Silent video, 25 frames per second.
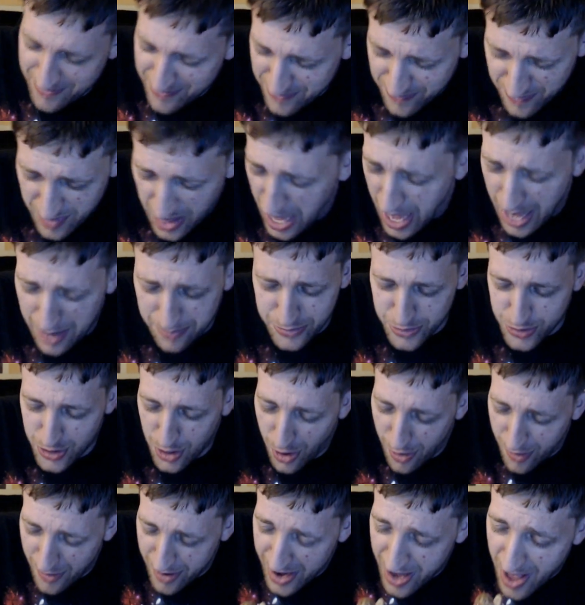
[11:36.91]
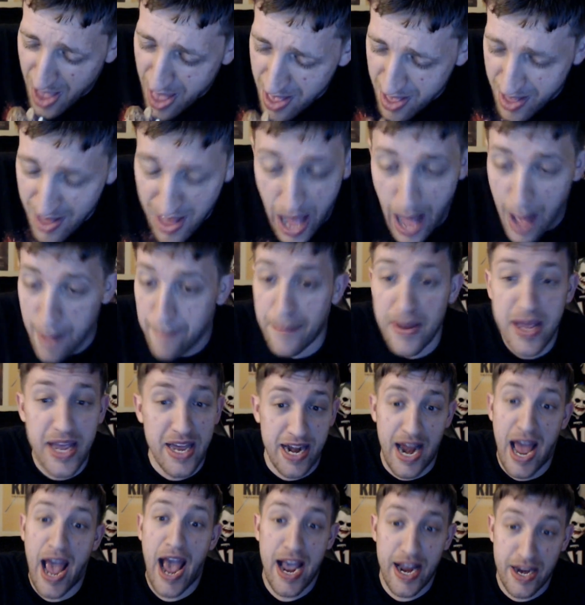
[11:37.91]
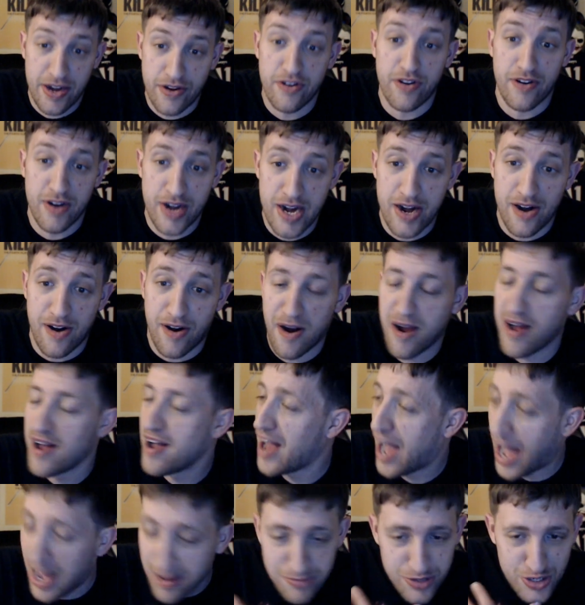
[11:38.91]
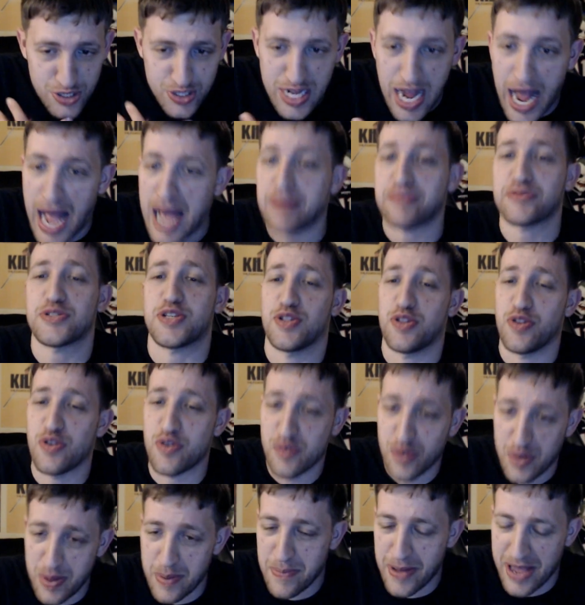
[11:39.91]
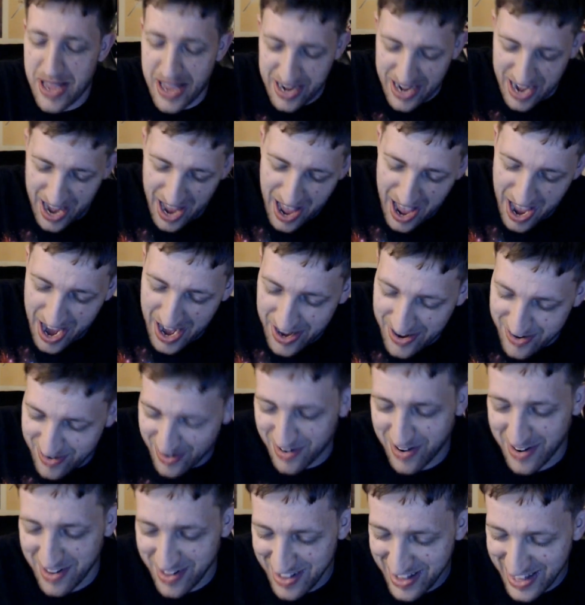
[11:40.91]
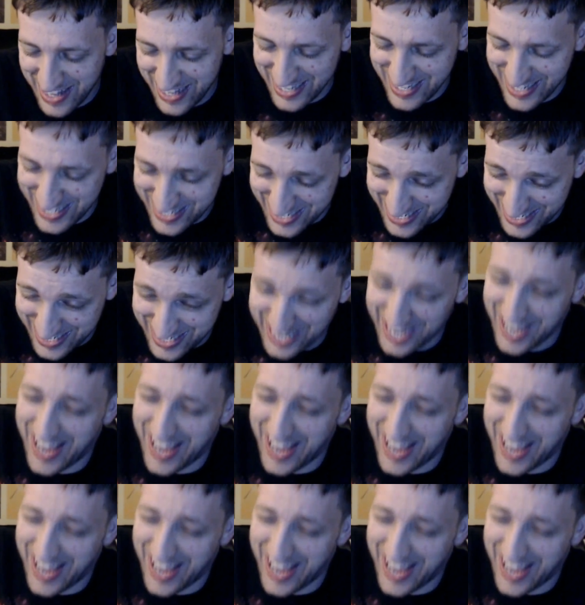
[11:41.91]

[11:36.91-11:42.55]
I'm sorry. I'm being a hater here. I'm just absolutely being a hater. so,